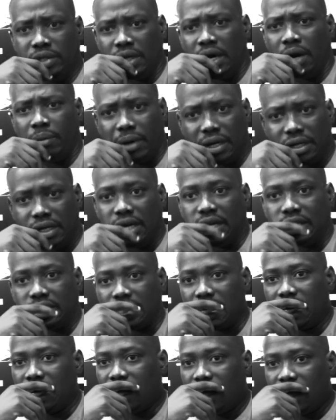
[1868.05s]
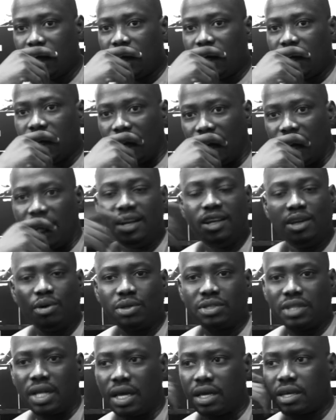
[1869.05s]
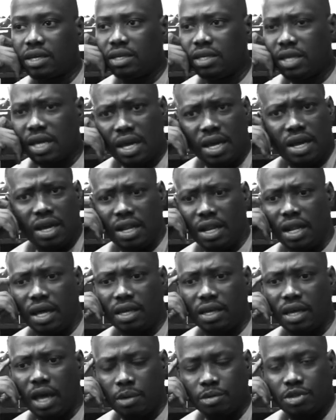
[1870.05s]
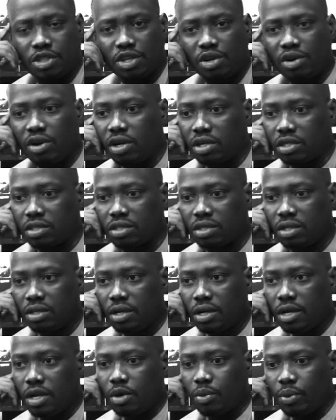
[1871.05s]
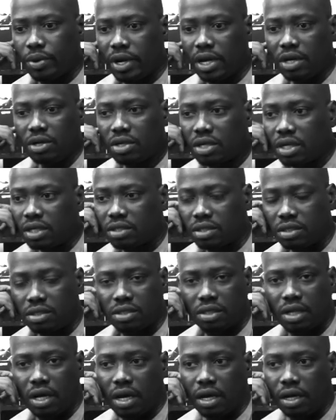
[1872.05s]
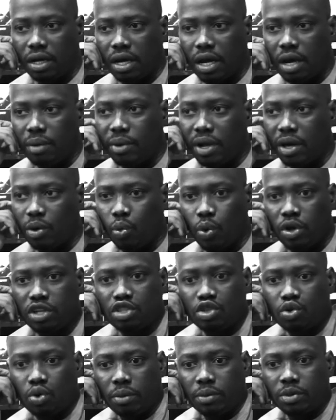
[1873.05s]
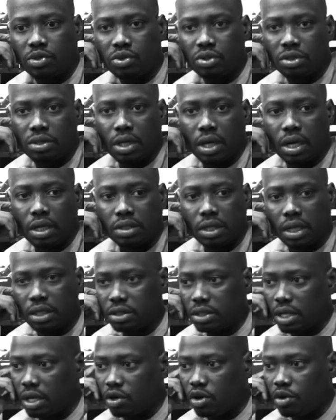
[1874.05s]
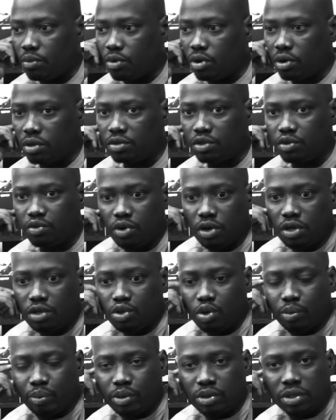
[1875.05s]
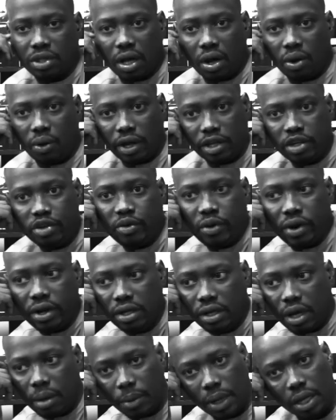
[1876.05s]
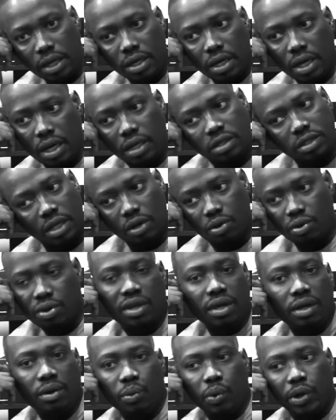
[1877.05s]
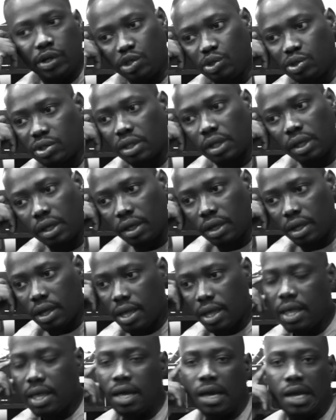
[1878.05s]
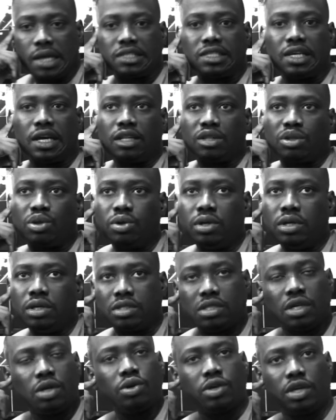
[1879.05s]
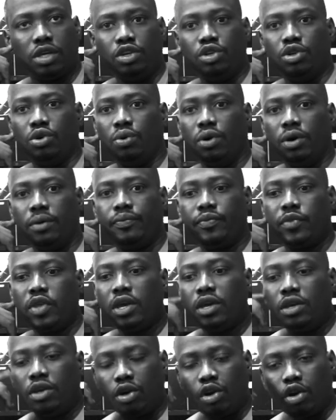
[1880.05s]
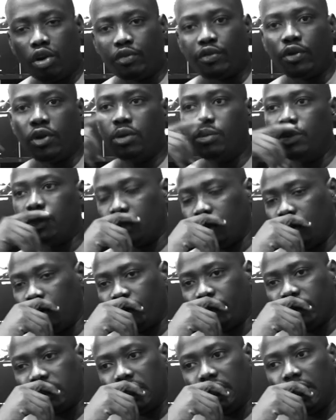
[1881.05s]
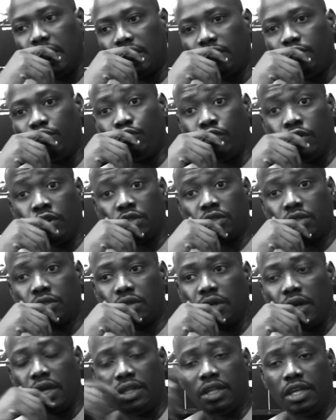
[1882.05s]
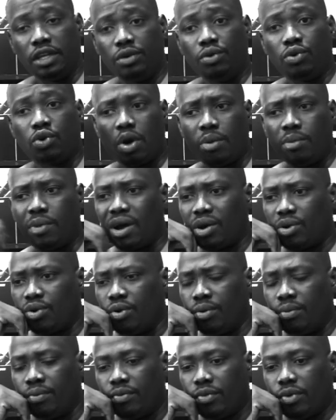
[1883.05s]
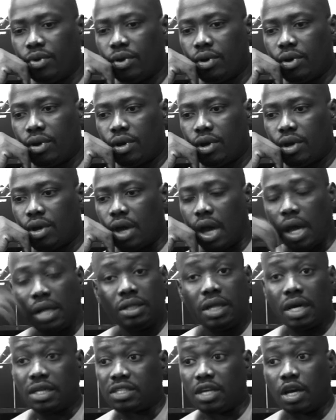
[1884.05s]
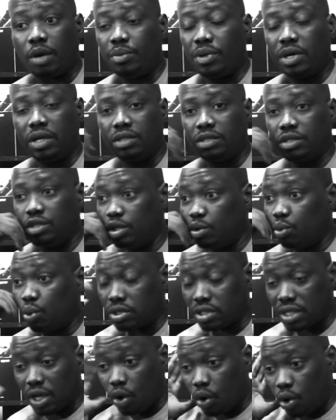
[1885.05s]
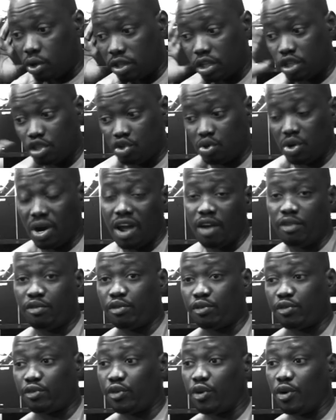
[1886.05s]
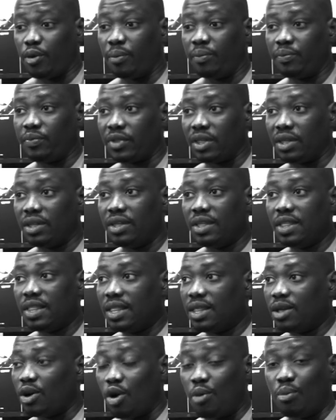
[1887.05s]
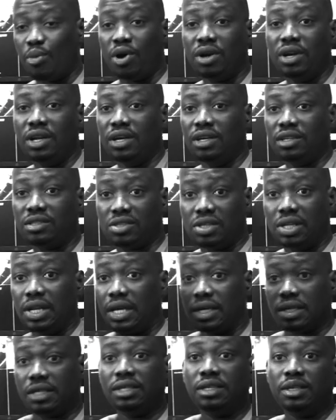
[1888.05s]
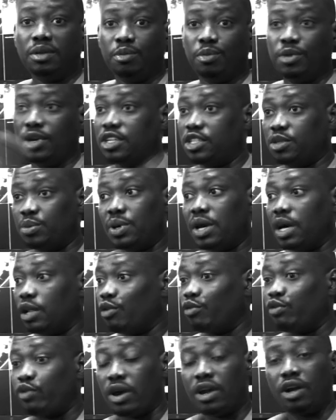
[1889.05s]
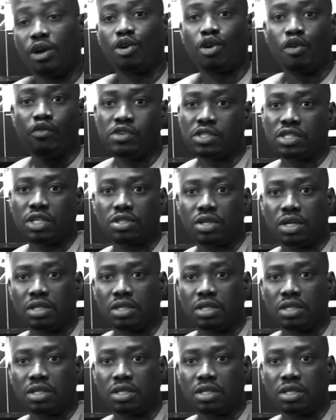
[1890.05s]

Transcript: How about that? And he was like, yeah, like, I'm serious. When are you looking to start? I'm like, when do you want me to start? And he's like, come on, the role is open now. Are you ready? I'm like, yeah. He's like, okay, where do you stay? I said, Anthony. He said, okay, you know what? You're going to follow me to the office in Lekki first, and then you come back home. And that's how me and... It was on the drive from Omole to Lekki. Me and Jimmy had a final conversation.